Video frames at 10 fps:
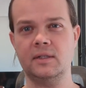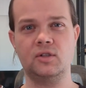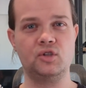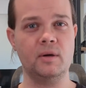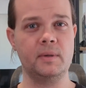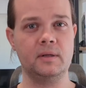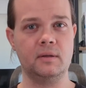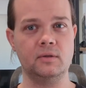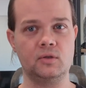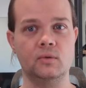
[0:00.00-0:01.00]
Let's jump into
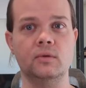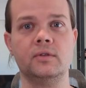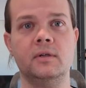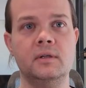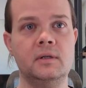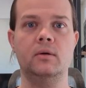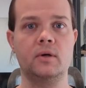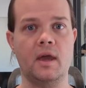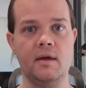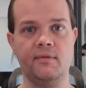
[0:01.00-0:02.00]
those tools.
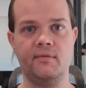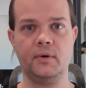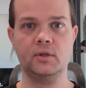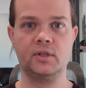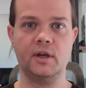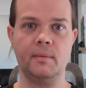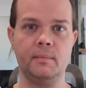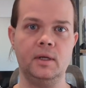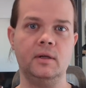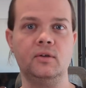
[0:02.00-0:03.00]
Okay, first up,
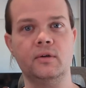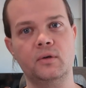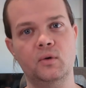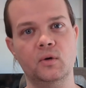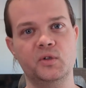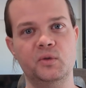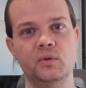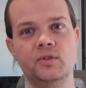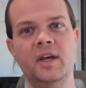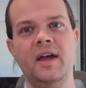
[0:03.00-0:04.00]
meeting your core
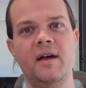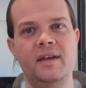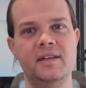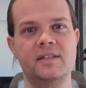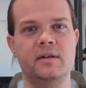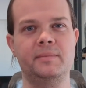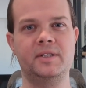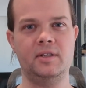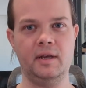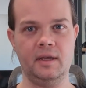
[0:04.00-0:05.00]
tools, is
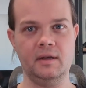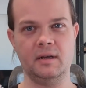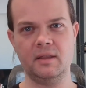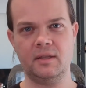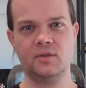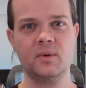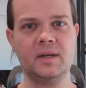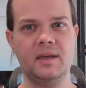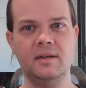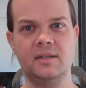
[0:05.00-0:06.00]
Obsidian. This
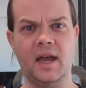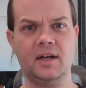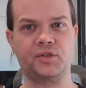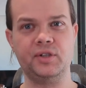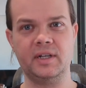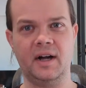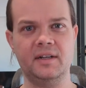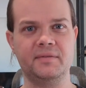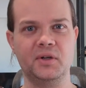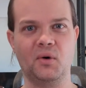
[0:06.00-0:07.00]
one is actually
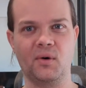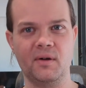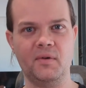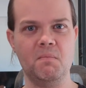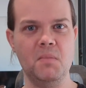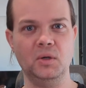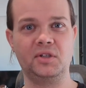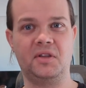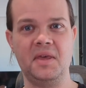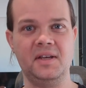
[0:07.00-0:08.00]
kind of the core of
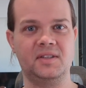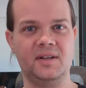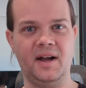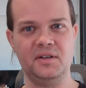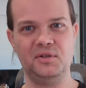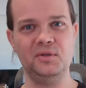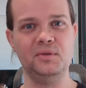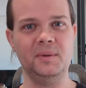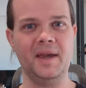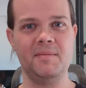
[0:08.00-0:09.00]
most things that I
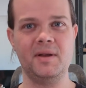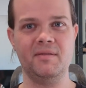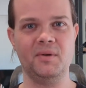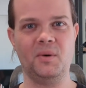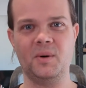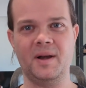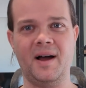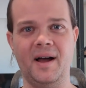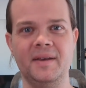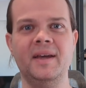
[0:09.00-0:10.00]
do, game dev or
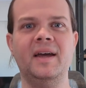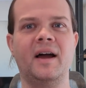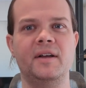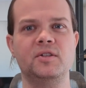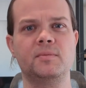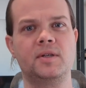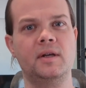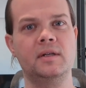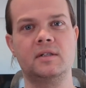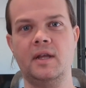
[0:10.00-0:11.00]
not. I use
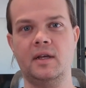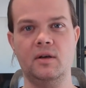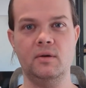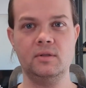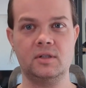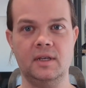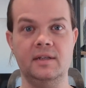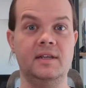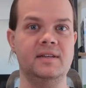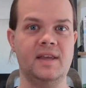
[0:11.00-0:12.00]
Obsidian to take notes.
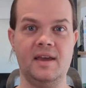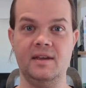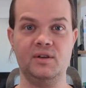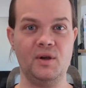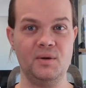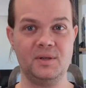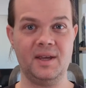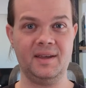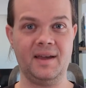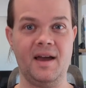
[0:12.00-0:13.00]
It is a
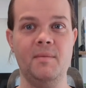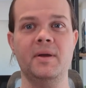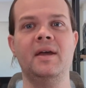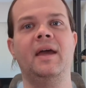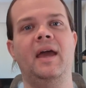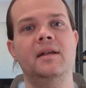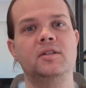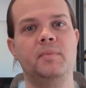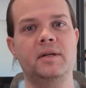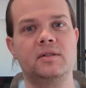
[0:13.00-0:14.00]
note-taking app, and
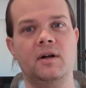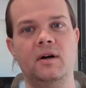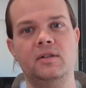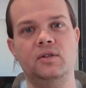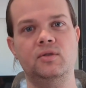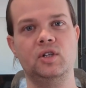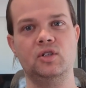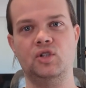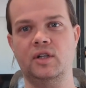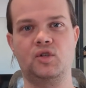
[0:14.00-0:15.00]
it's based on
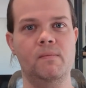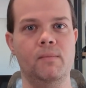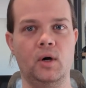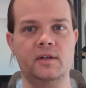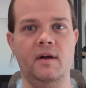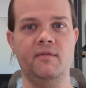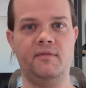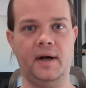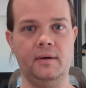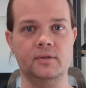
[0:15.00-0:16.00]
using just Markdown
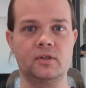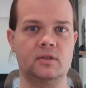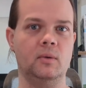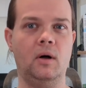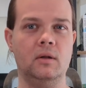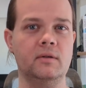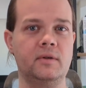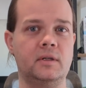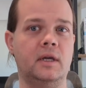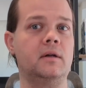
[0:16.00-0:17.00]
files. So all
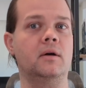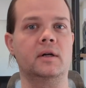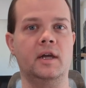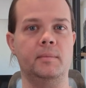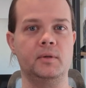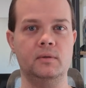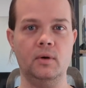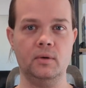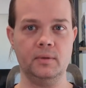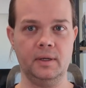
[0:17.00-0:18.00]
of your data are kept
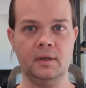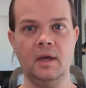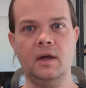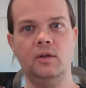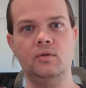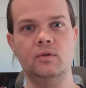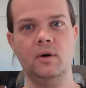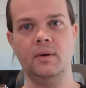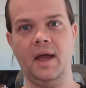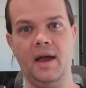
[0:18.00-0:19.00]
locally. You
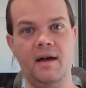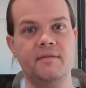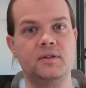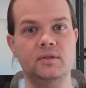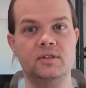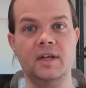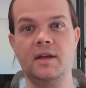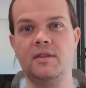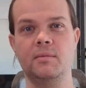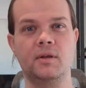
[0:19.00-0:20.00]
don't have to
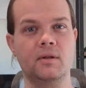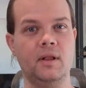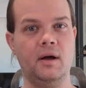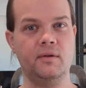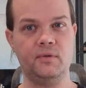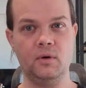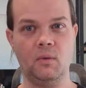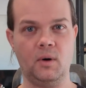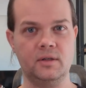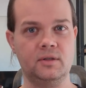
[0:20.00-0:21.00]
sync them to the cloud if you
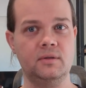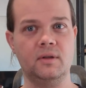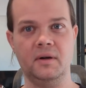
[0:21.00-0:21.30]
don't want to.